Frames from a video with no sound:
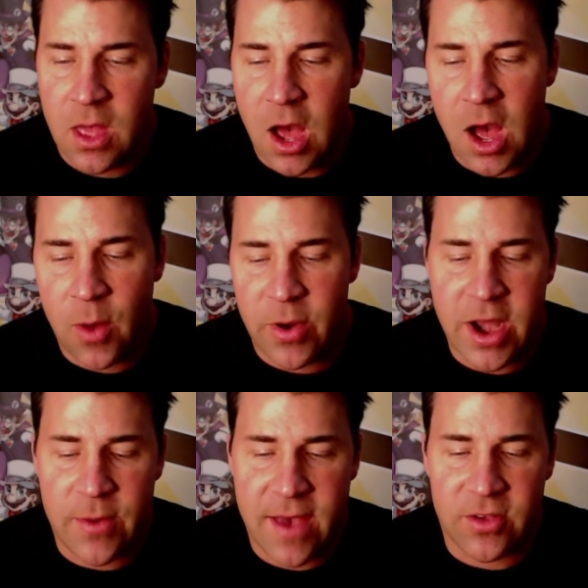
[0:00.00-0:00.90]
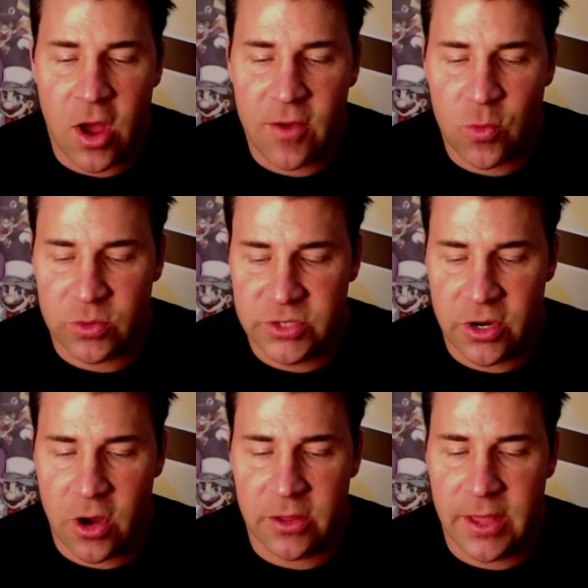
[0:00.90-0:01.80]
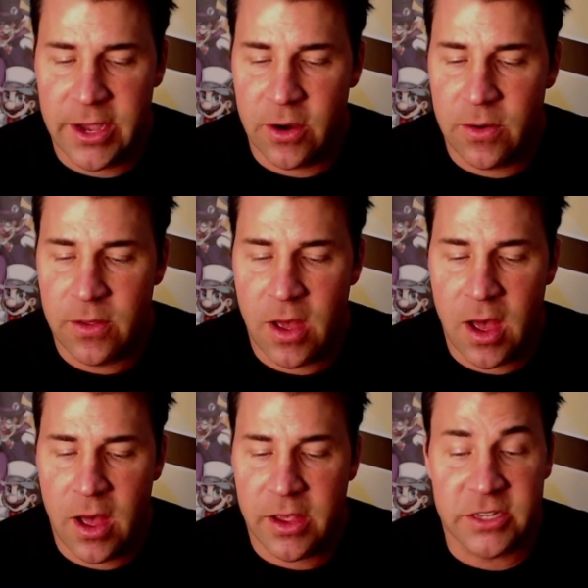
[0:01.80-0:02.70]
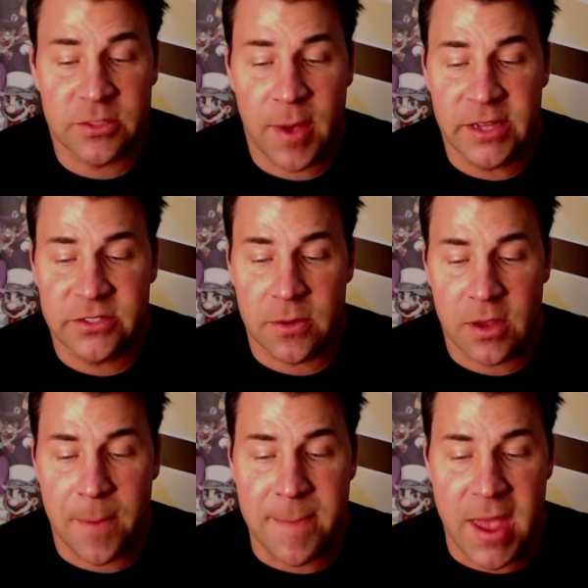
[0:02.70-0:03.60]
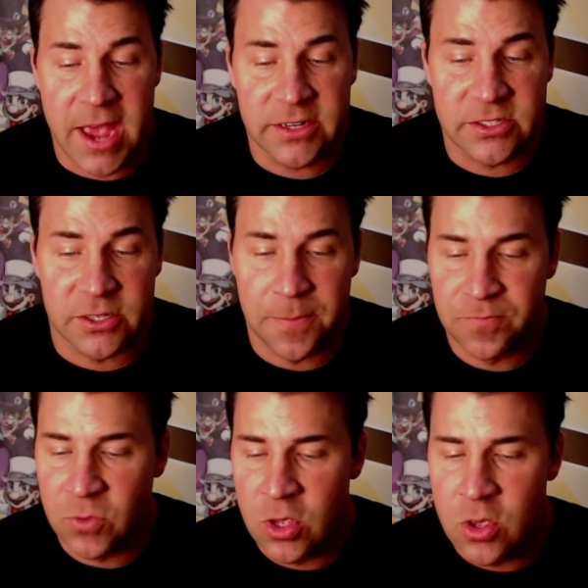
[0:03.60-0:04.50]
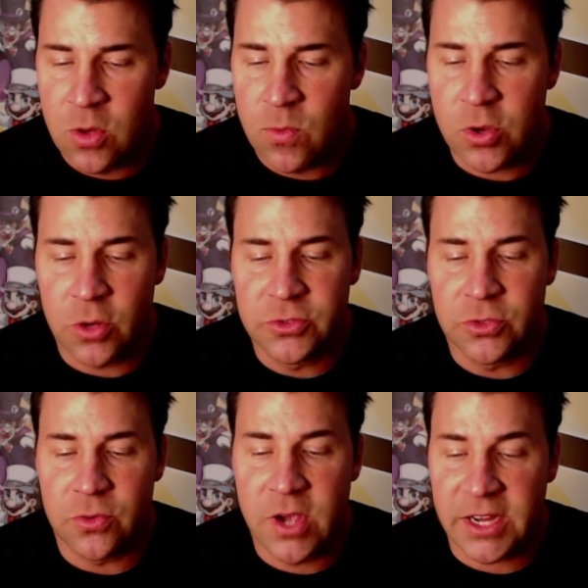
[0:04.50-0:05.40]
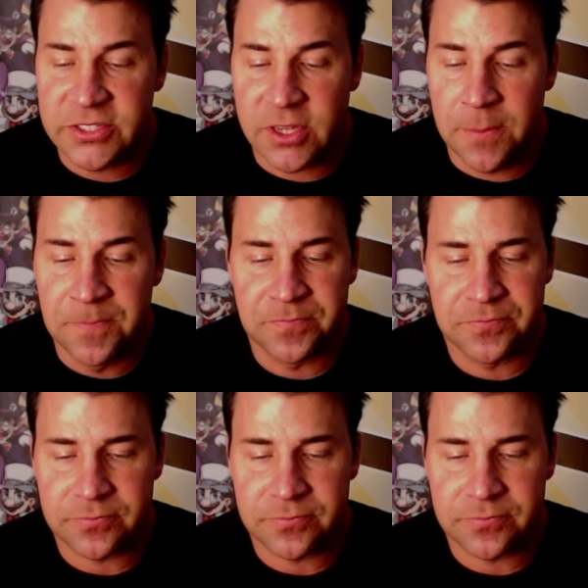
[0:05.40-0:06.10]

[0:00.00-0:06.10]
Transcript: Right now we have it off, we'll turn it on later. Customize commands. We'll go to custom.